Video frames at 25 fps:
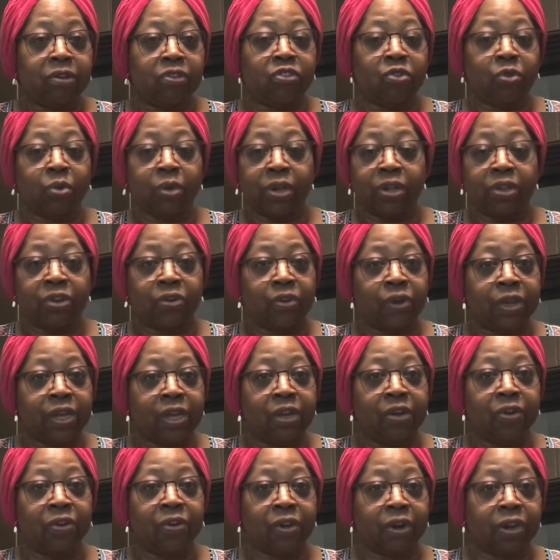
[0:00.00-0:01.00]
Do a little
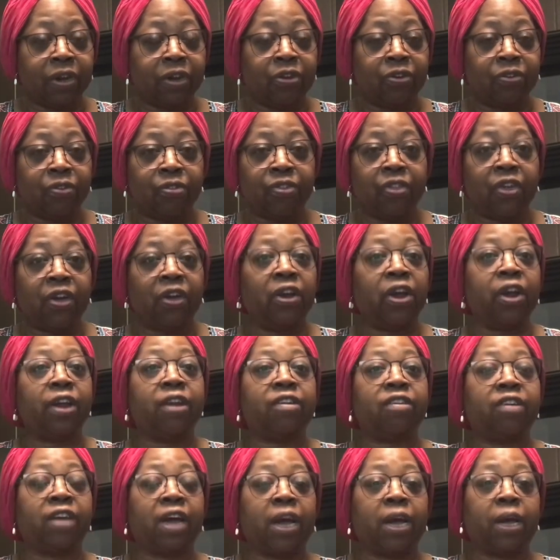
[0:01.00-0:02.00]
here and a little there at
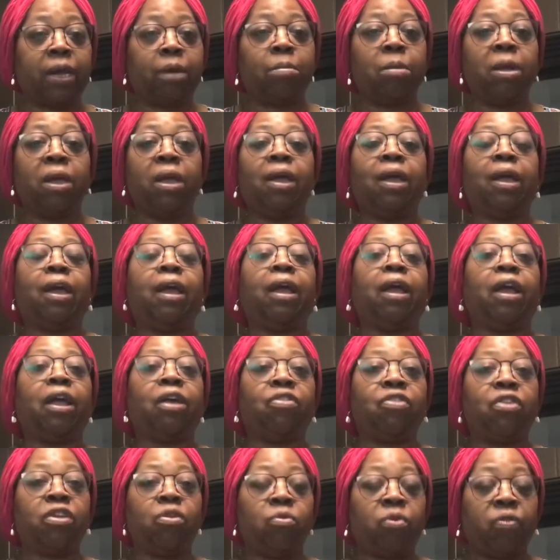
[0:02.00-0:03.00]
a time.
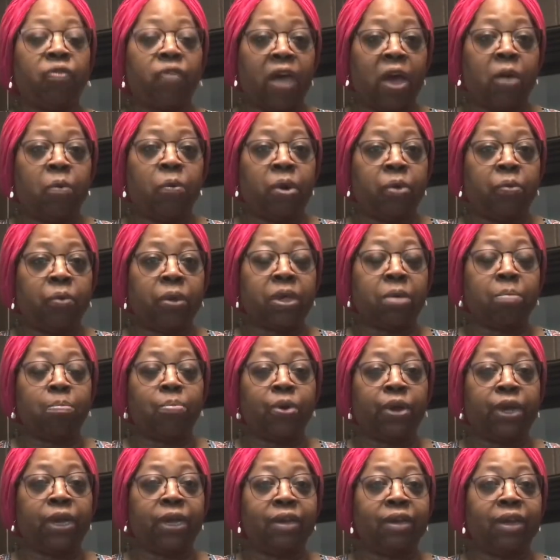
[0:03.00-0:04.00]
And then that way we can
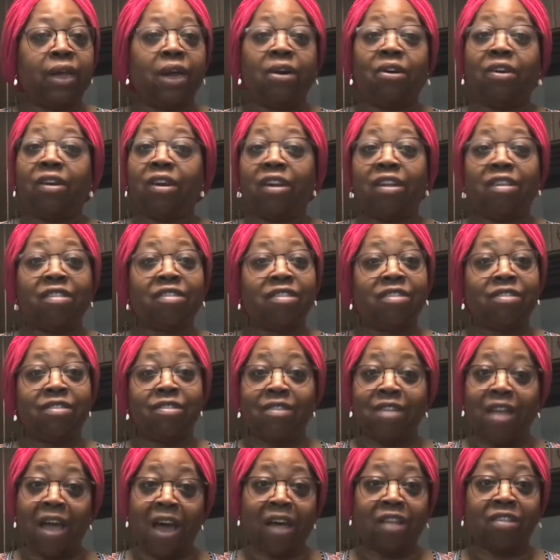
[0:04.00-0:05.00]
break it down and it's
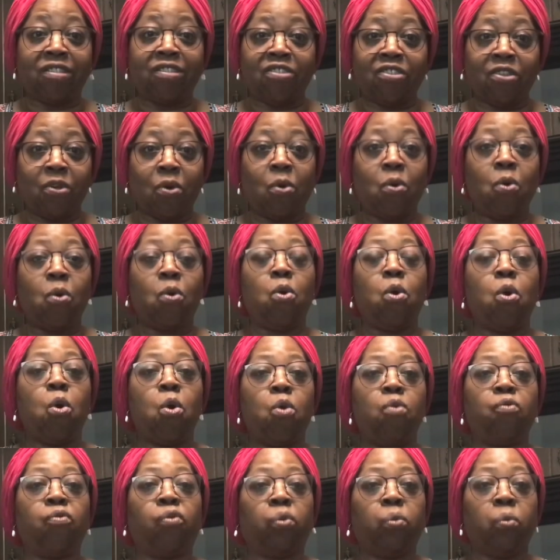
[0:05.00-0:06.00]
not so
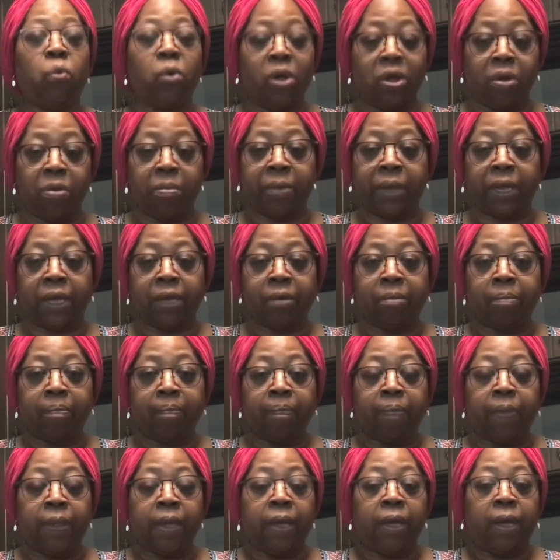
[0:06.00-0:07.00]
overwhelming.
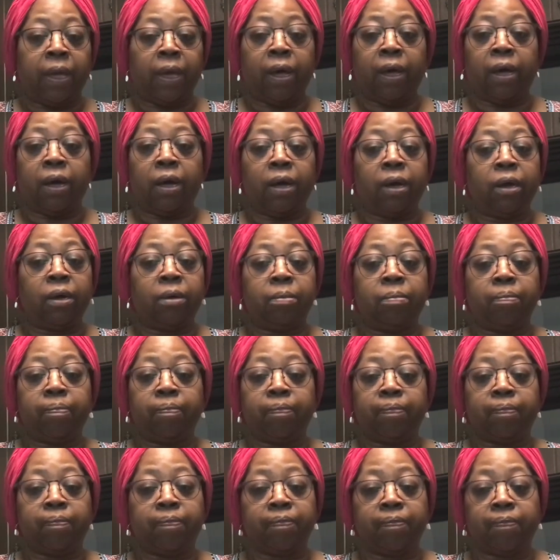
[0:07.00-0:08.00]
Um,
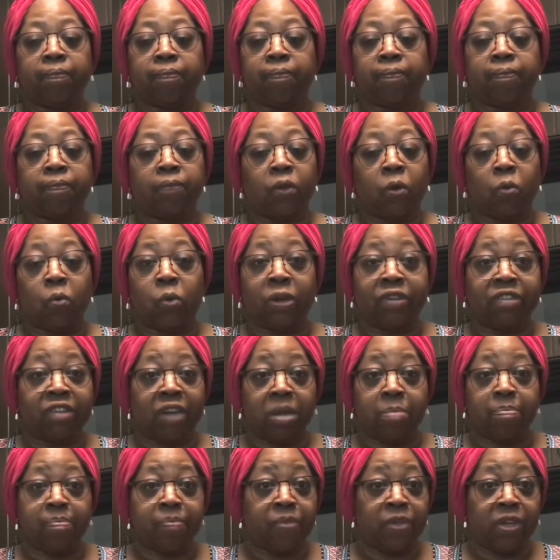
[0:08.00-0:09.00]
what
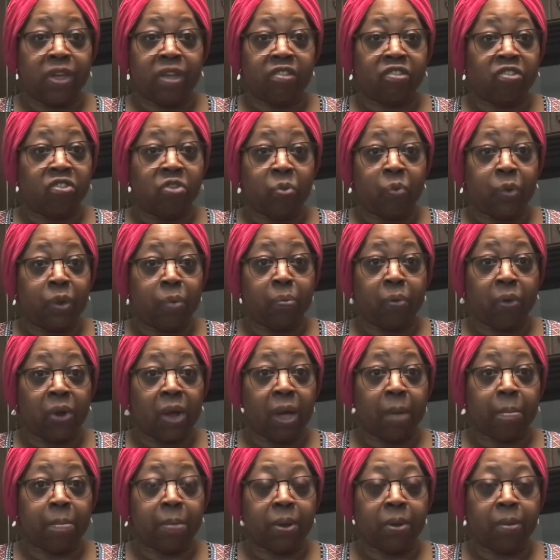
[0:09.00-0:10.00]
type of things do we
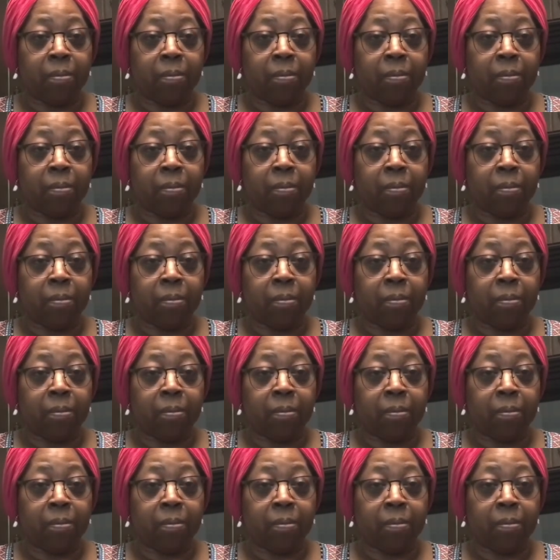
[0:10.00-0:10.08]
prep?